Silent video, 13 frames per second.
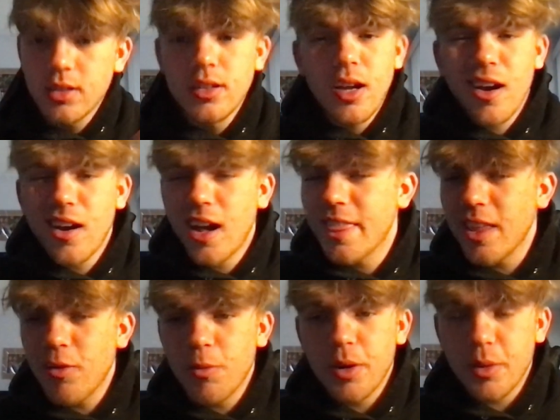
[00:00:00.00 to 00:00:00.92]
No, I
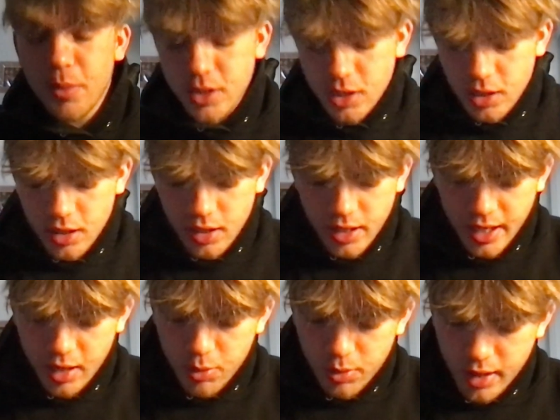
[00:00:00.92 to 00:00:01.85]
think we're pretty much good. Like,
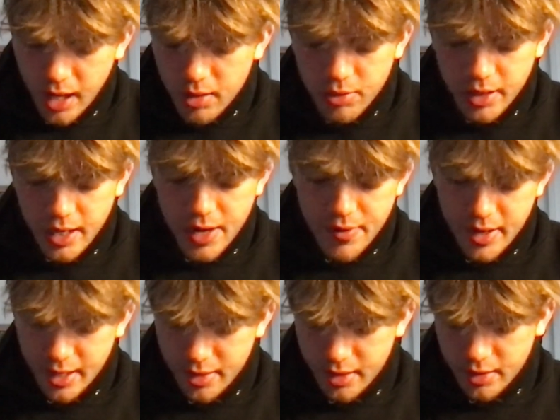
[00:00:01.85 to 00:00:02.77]
I don't think I have
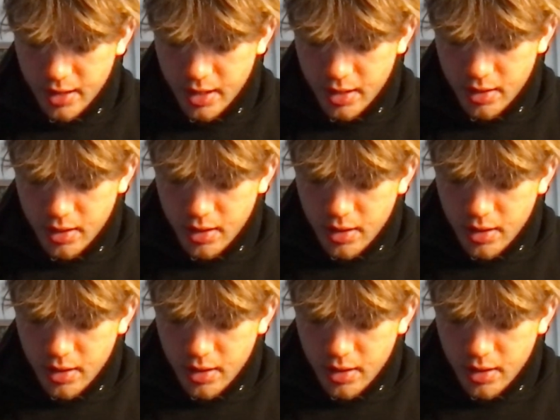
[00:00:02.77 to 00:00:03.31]
anything then.